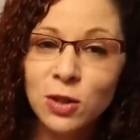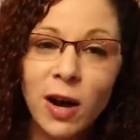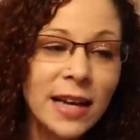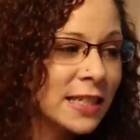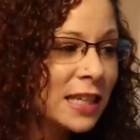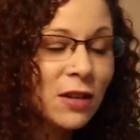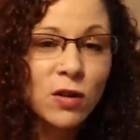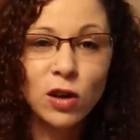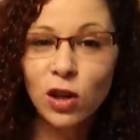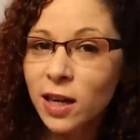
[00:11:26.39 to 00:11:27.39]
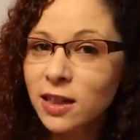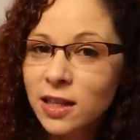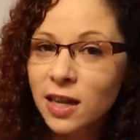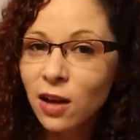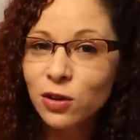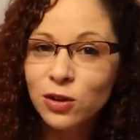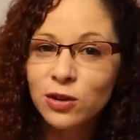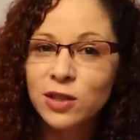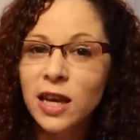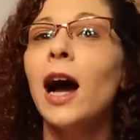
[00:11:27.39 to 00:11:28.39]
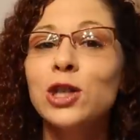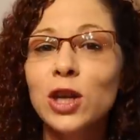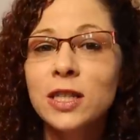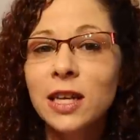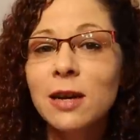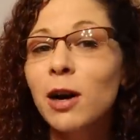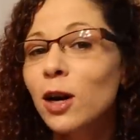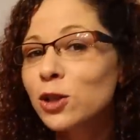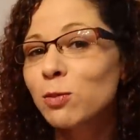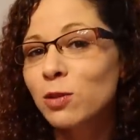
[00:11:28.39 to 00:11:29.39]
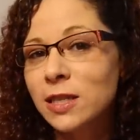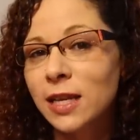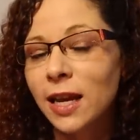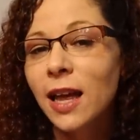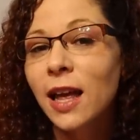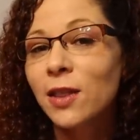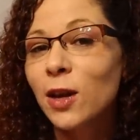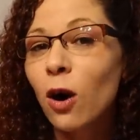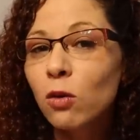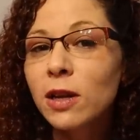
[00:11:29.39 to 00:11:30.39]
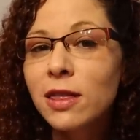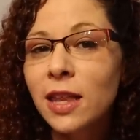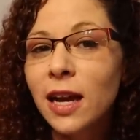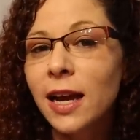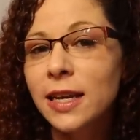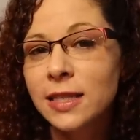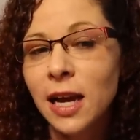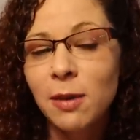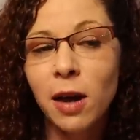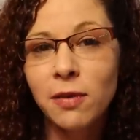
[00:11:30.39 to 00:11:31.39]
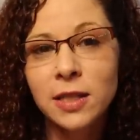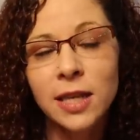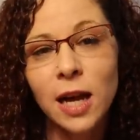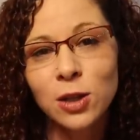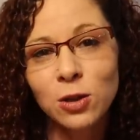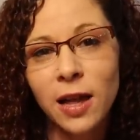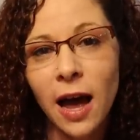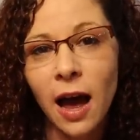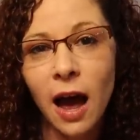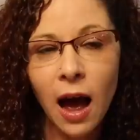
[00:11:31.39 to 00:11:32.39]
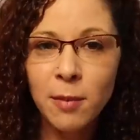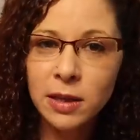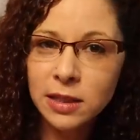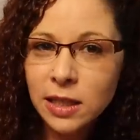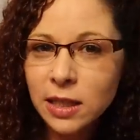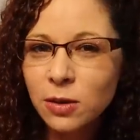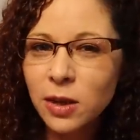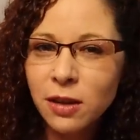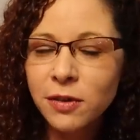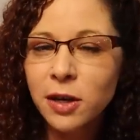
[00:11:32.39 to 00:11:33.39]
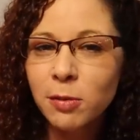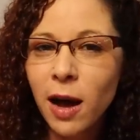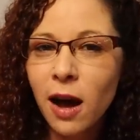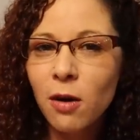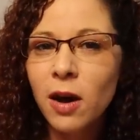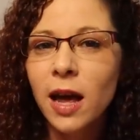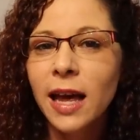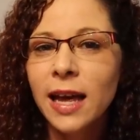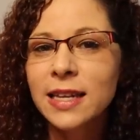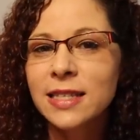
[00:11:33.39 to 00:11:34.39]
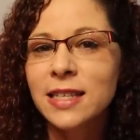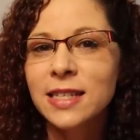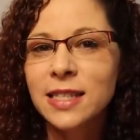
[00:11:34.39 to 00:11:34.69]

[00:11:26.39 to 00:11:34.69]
do. I didn't even look at the colors. I trusted him one hundred percent. The only thing I can say about this tattoo that I'm a little iffy about is the